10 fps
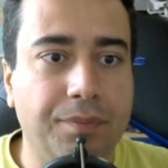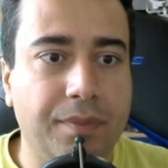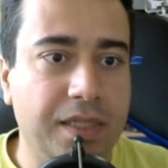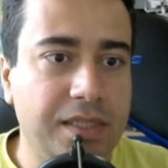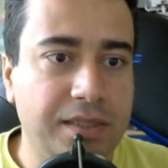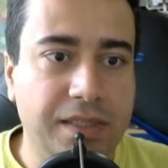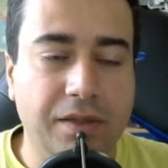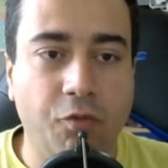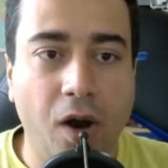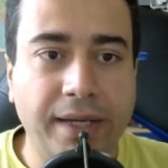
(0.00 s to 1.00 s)
This is the
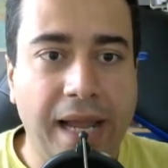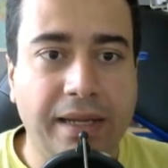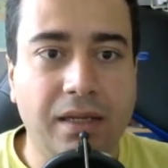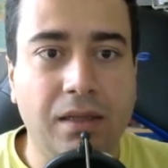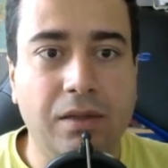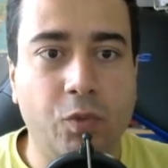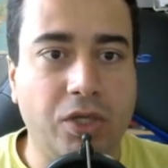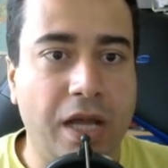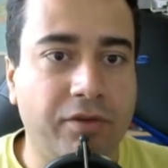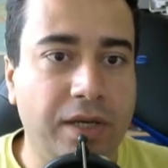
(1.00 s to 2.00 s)
wide angle, which I
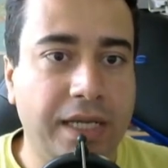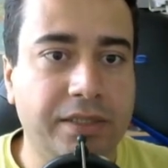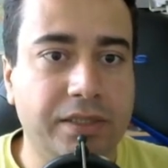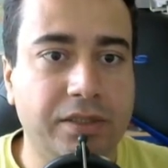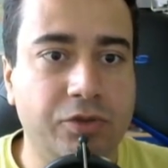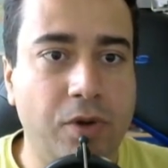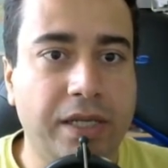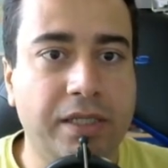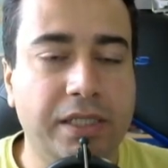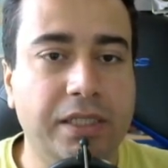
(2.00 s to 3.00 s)
have connected
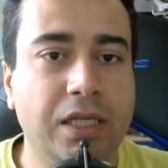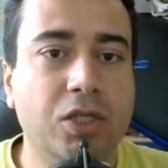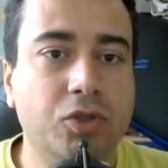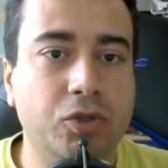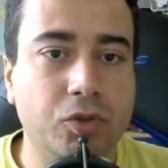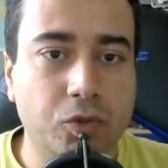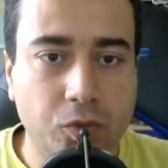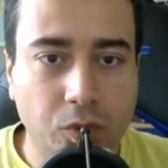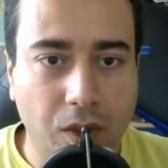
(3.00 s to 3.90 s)
directly to